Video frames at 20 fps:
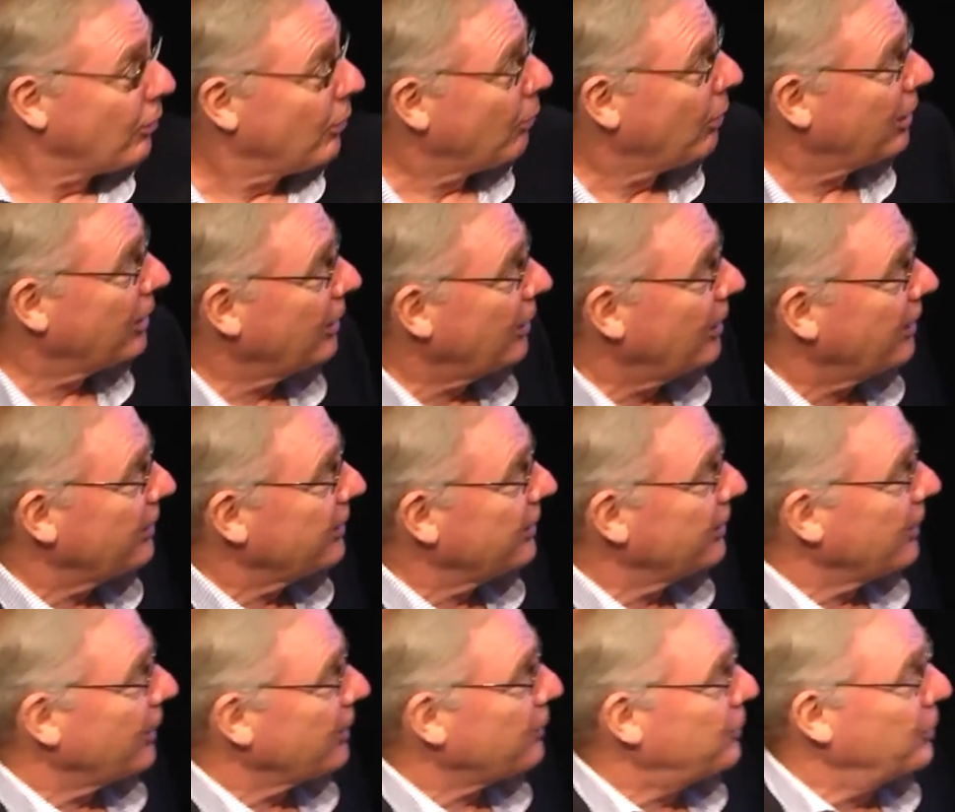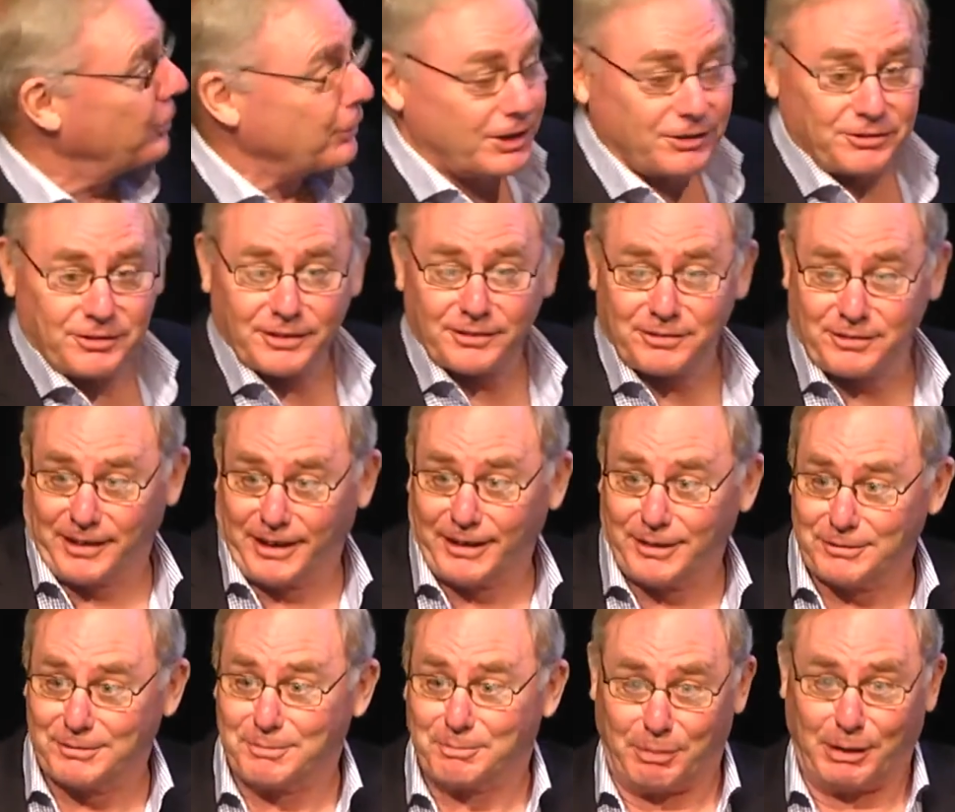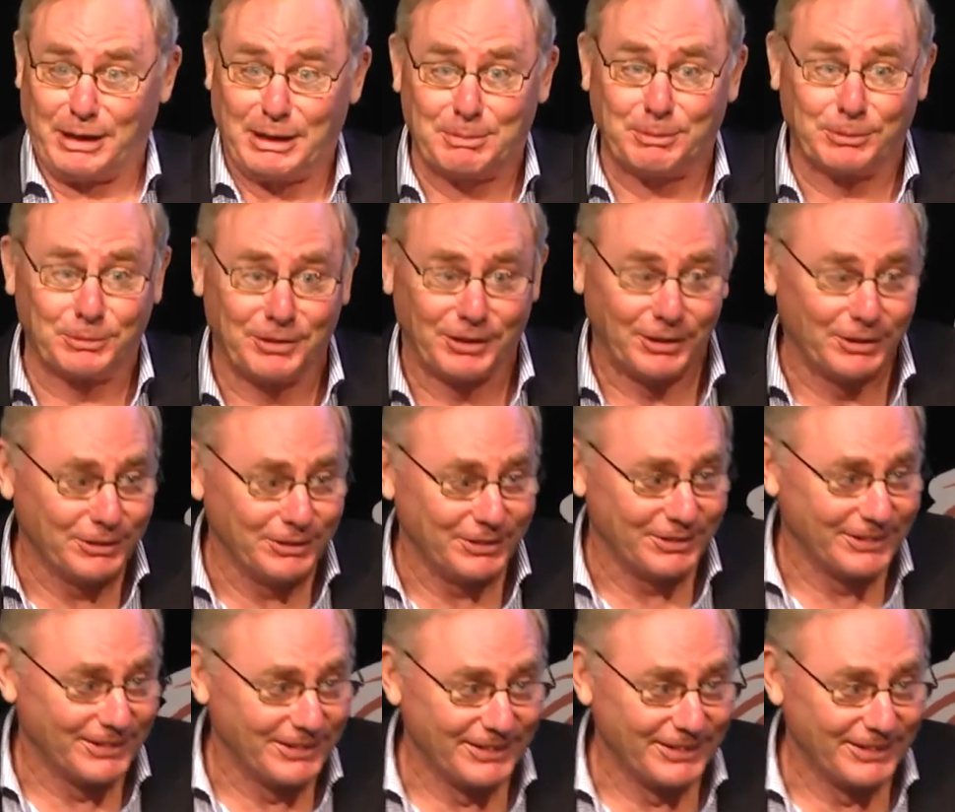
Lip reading: Well, 36,000 people do.